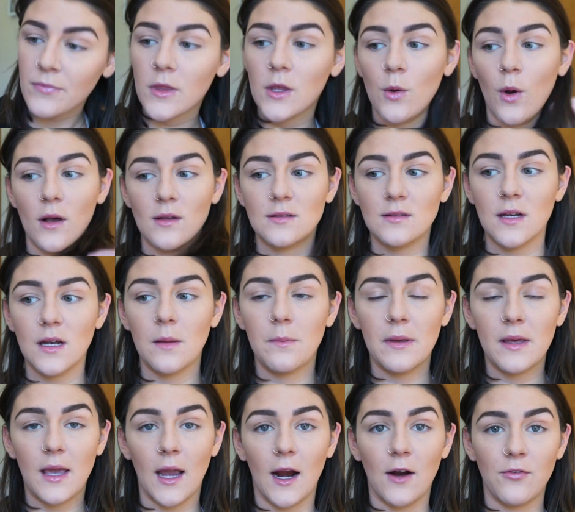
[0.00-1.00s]
You also need to
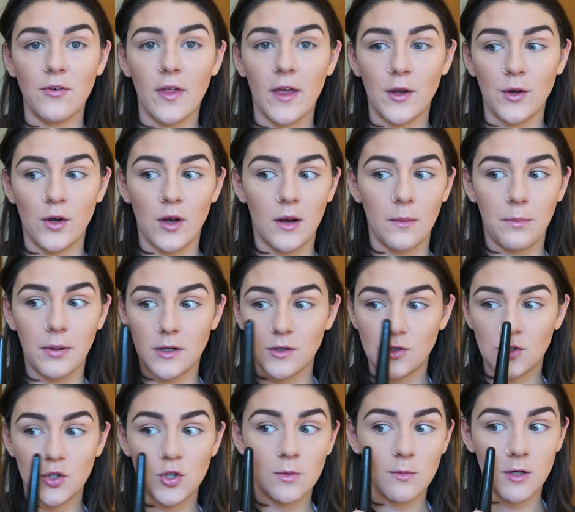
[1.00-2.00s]
be careful that you didn't put
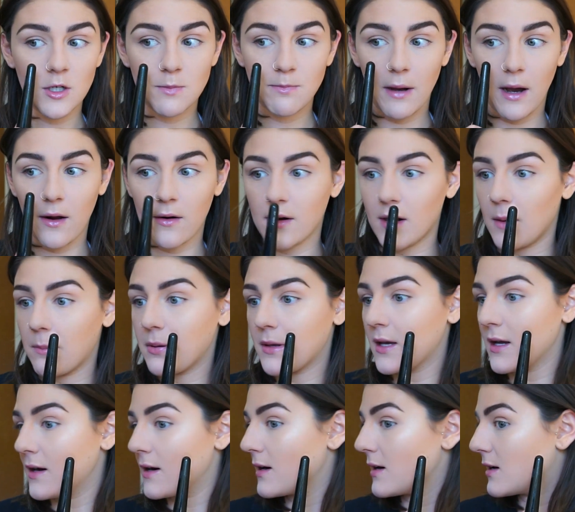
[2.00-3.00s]
too much powder up
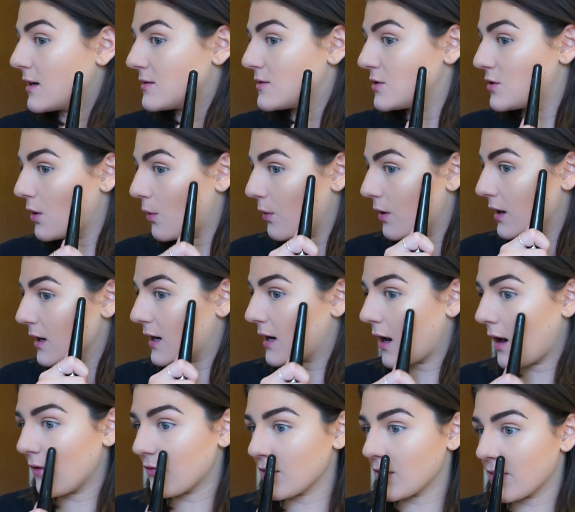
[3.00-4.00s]
here because you don't want to
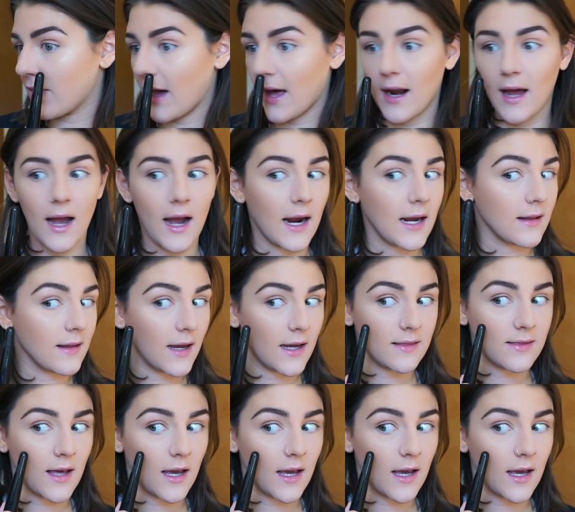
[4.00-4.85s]
cover that highlight